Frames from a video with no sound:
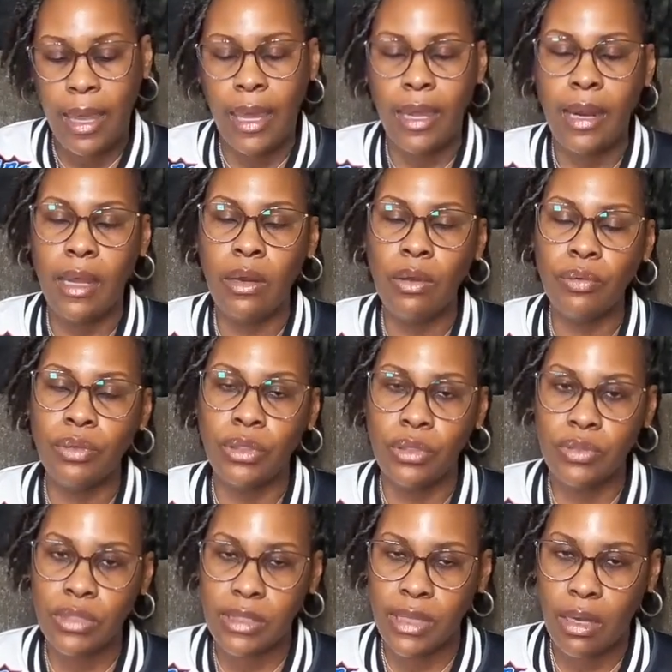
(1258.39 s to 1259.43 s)
And I don't
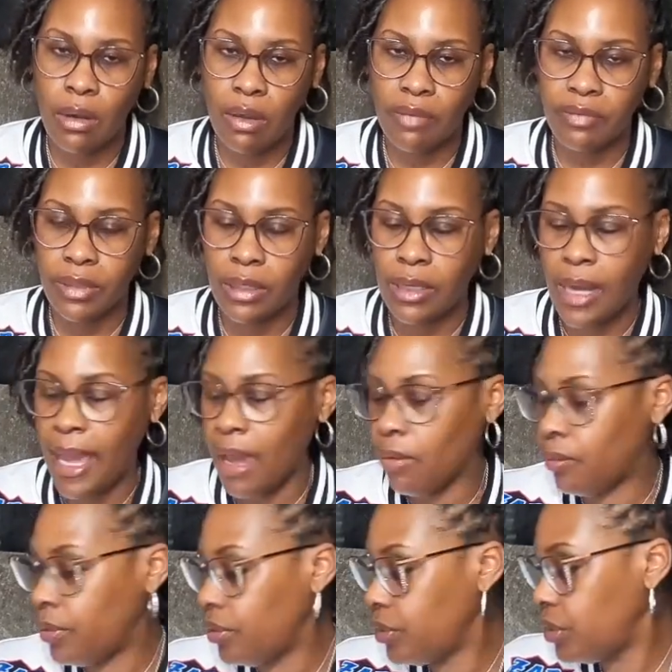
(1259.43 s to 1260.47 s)
use it that often. I
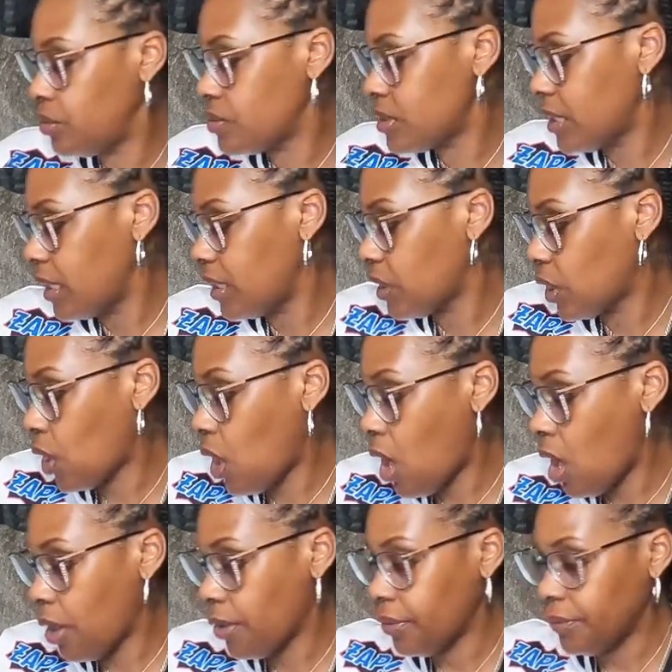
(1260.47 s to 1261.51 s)
will use it in the
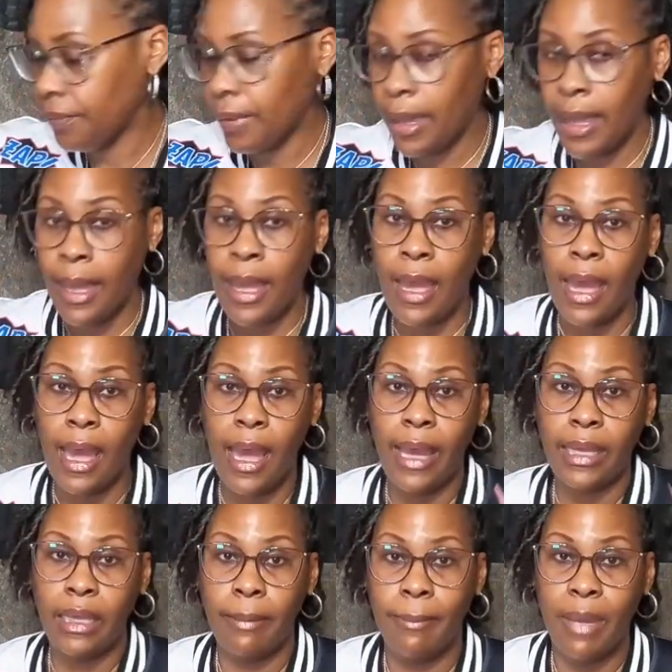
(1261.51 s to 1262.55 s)
car. I
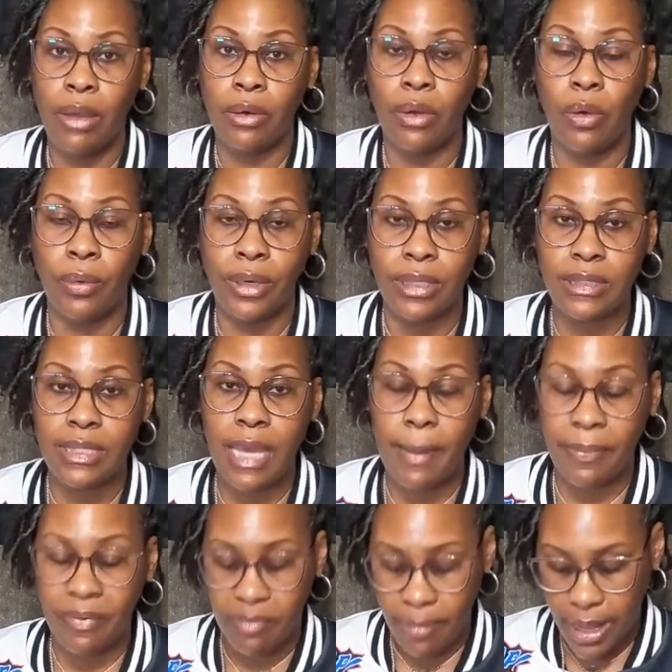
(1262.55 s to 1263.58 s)
can mount it on the
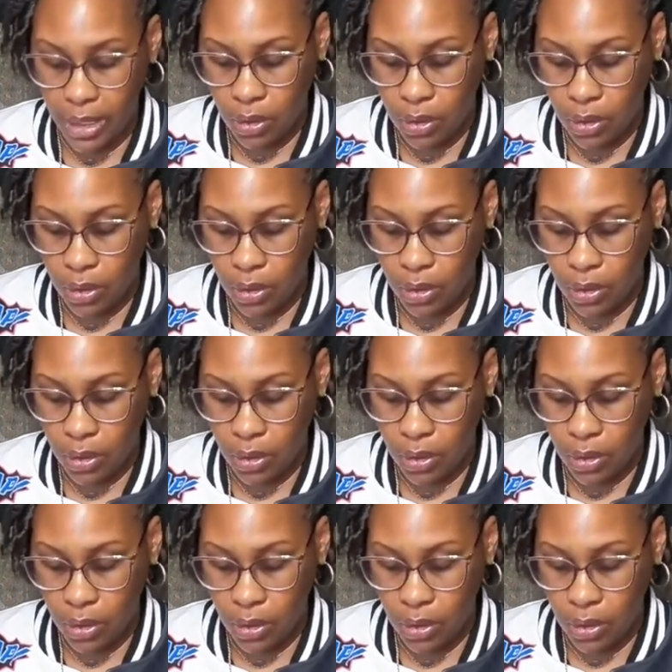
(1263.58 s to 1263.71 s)
top of my